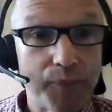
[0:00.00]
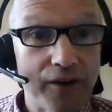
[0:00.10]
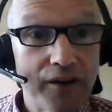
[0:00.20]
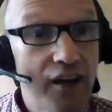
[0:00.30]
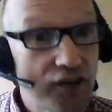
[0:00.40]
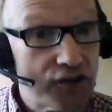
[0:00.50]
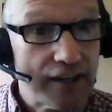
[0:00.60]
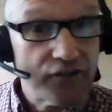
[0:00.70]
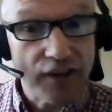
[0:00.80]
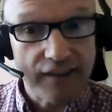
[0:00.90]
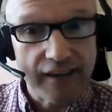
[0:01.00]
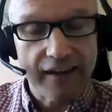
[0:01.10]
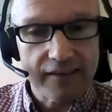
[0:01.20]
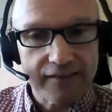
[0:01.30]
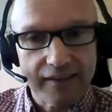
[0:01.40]
But just interestingly,
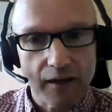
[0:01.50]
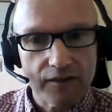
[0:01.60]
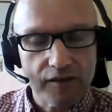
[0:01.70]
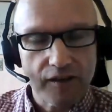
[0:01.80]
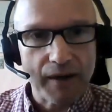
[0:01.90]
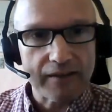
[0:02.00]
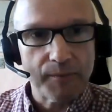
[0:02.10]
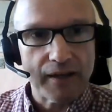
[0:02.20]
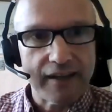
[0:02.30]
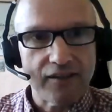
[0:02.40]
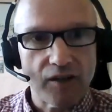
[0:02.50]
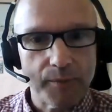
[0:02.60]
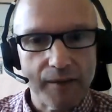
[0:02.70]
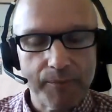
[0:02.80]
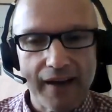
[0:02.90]
because I'll just go back to my day job in
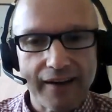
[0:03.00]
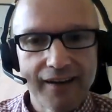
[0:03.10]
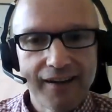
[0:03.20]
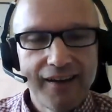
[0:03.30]
the bank.